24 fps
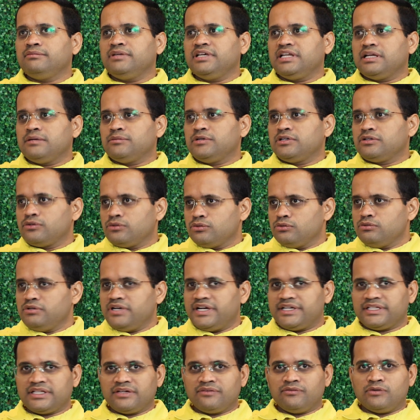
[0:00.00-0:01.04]
been able to
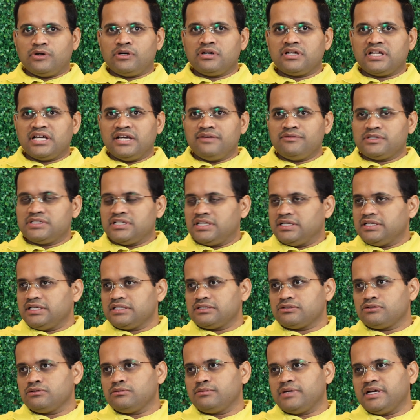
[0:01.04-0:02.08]
do, and then what I would
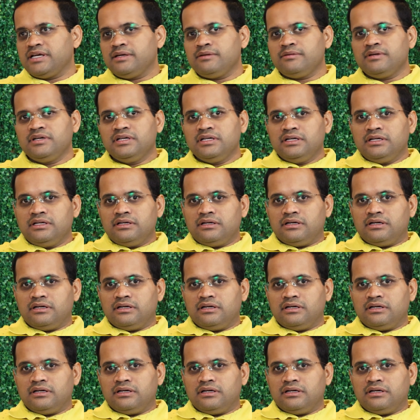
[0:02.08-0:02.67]
suggest to my